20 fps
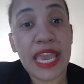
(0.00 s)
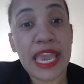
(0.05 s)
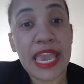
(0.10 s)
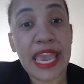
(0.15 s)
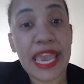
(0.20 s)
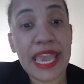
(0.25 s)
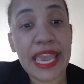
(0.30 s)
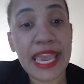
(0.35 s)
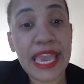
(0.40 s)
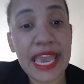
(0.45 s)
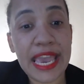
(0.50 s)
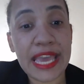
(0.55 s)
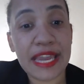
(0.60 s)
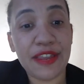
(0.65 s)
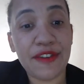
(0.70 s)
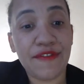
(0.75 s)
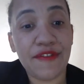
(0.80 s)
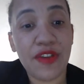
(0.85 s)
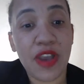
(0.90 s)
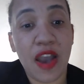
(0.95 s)
And
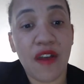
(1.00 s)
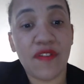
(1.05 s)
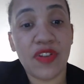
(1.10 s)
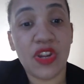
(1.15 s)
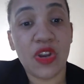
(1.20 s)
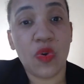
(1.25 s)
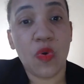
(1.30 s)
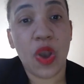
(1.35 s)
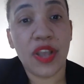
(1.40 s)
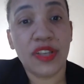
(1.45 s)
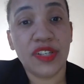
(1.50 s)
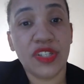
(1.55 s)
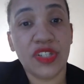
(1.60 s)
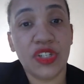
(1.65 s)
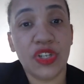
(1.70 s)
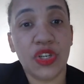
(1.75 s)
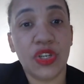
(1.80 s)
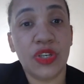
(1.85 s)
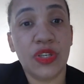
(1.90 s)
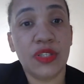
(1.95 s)
if you have any
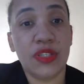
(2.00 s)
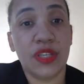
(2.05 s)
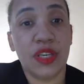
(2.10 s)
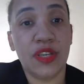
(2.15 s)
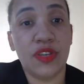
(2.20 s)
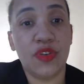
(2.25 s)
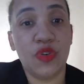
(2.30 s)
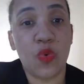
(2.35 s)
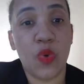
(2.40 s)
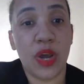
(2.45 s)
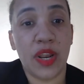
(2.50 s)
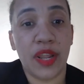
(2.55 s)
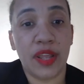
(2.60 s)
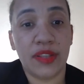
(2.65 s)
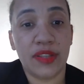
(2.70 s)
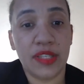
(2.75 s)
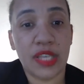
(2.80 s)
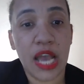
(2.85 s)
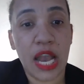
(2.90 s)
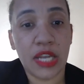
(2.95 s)
questions and you want
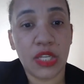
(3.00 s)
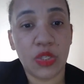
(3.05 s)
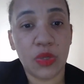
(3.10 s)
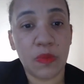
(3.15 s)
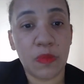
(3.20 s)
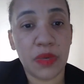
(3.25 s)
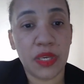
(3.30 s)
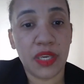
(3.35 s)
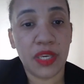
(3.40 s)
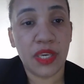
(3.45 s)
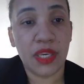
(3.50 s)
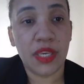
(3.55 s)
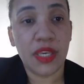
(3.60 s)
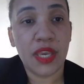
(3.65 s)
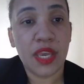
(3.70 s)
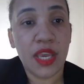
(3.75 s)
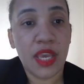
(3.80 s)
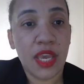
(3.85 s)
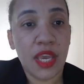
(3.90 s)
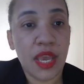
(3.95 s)
to talk to me,
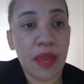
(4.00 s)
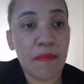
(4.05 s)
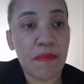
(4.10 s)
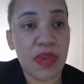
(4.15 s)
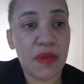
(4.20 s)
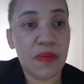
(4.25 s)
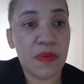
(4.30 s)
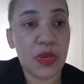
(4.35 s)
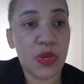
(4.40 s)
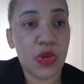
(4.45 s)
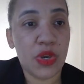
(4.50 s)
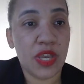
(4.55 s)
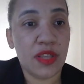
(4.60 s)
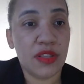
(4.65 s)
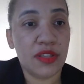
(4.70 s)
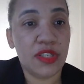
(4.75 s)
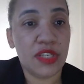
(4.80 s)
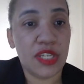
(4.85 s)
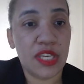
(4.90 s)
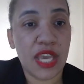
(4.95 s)
maybe you
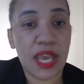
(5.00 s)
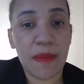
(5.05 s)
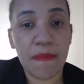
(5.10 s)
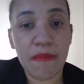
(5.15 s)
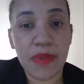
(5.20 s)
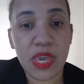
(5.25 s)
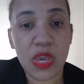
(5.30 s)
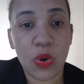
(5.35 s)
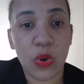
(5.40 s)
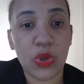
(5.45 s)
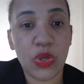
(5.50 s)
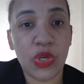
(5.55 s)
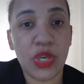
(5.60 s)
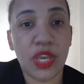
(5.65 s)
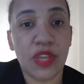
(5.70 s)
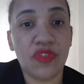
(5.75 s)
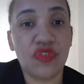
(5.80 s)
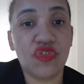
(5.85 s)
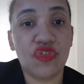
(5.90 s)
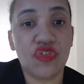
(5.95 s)
can DM me or you
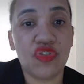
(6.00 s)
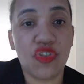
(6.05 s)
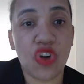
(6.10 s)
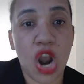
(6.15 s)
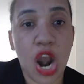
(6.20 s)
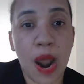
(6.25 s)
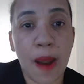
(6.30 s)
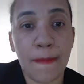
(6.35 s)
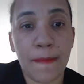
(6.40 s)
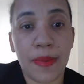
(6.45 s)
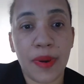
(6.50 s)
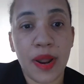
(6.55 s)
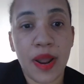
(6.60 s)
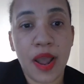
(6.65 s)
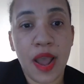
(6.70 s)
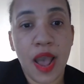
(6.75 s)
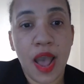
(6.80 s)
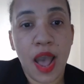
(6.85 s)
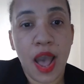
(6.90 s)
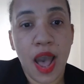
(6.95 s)
can drop
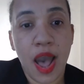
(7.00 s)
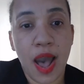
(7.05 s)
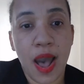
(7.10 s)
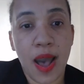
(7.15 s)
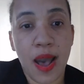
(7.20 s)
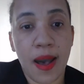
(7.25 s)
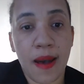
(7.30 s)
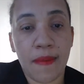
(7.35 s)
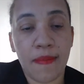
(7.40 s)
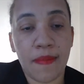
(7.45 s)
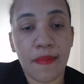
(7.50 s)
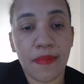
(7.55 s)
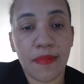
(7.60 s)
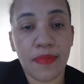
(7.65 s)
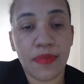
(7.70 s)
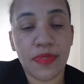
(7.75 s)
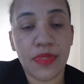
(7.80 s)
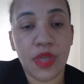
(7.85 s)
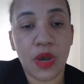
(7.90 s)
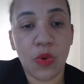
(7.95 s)
uh,
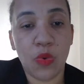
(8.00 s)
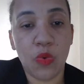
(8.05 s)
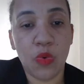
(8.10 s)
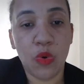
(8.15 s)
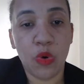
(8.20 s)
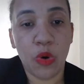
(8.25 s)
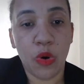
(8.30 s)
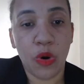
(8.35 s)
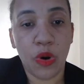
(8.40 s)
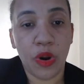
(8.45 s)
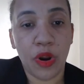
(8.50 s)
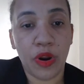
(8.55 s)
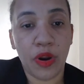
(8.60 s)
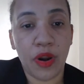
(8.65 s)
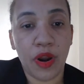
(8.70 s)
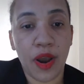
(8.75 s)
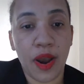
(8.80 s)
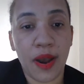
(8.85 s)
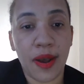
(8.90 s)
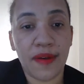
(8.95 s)
the word
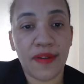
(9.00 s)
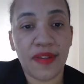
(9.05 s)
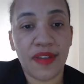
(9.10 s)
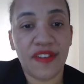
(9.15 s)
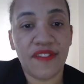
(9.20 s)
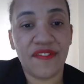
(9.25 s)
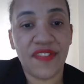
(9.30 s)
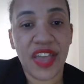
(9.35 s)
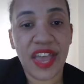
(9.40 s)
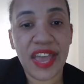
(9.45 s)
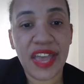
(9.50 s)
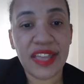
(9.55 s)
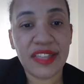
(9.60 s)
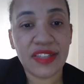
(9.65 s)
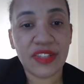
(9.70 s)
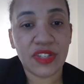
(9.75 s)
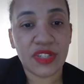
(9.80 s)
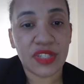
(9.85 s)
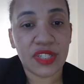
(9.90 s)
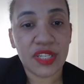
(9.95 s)

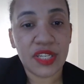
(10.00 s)
event,